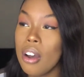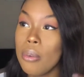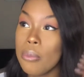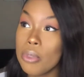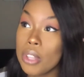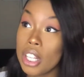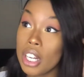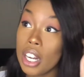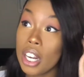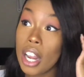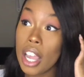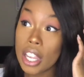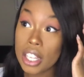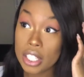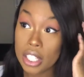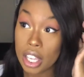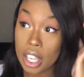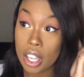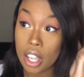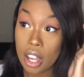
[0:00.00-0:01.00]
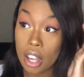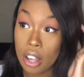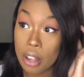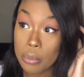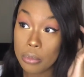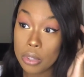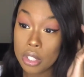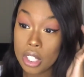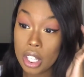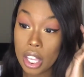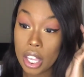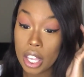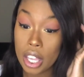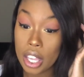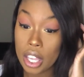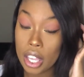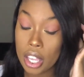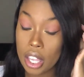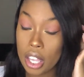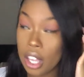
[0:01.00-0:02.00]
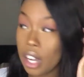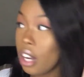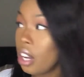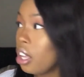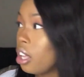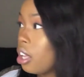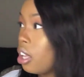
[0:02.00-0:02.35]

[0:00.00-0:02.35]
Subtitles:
Then the next day comes, and